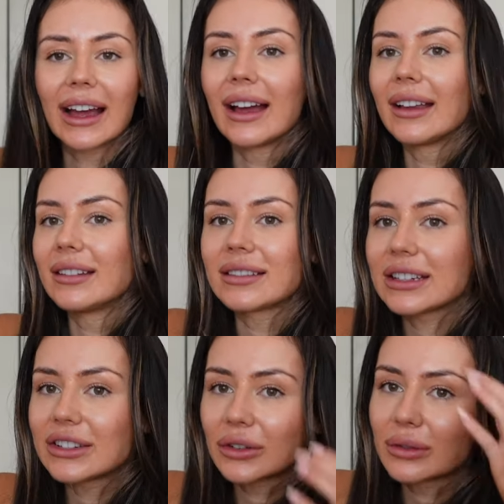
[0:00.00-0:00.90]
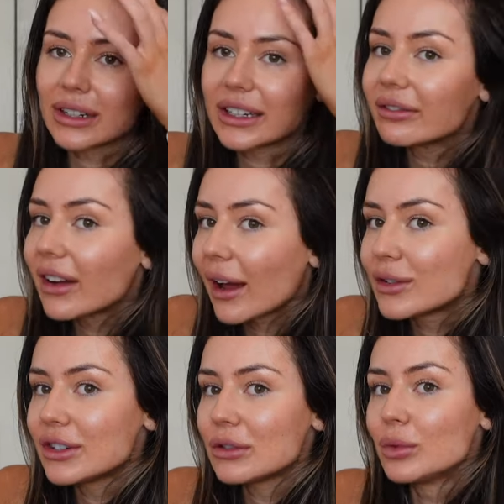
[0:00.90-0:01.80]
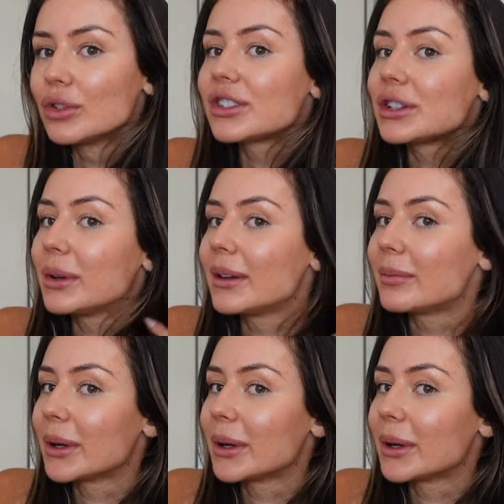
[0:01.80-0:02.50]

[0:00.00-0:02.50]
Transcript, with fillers: and you don't really have to do much to it.